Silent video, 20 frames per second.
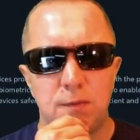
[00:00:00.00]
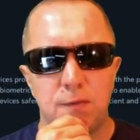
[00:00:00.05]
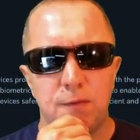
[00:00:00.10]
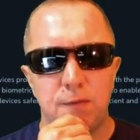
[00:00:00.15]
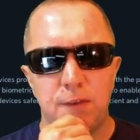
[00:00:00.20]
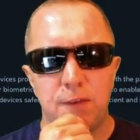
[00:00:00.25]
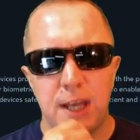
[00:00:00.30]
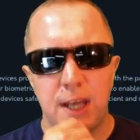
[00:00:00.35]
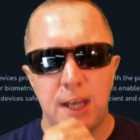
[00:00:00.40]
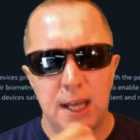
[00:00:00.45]

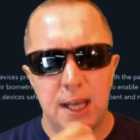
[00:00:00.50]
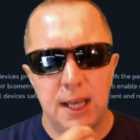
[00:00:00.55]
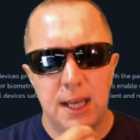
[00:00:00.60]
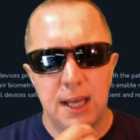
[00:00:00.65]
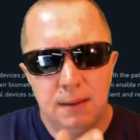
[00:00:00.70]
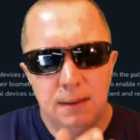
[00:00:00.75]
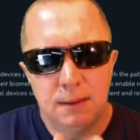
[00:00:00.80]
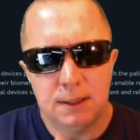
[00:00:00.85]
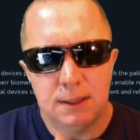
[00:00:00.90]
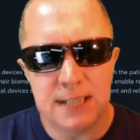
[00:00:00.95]

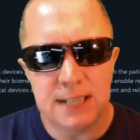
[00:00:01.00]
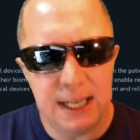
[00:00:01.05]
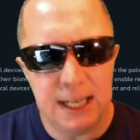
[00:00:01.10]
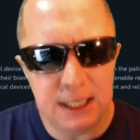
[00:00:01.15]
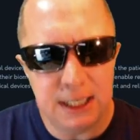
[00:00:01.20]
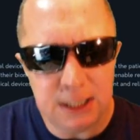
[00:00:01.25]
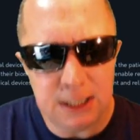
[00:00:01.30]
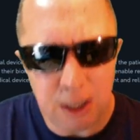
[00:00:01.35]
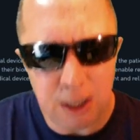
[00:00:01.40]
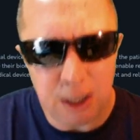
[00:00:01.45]

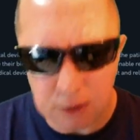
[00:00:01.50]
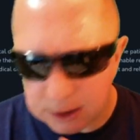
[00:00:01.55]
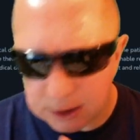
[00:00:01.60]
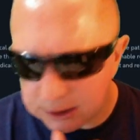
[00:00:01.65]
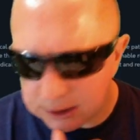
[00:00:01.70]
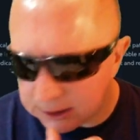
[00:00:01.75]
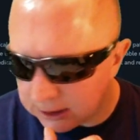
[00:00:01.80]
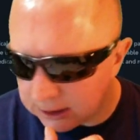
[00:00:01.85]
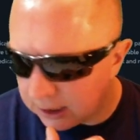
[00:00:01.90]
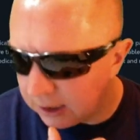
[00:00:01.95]
VET
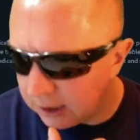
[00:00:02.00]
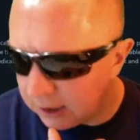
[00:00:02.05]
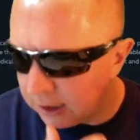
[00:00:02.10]
tokens.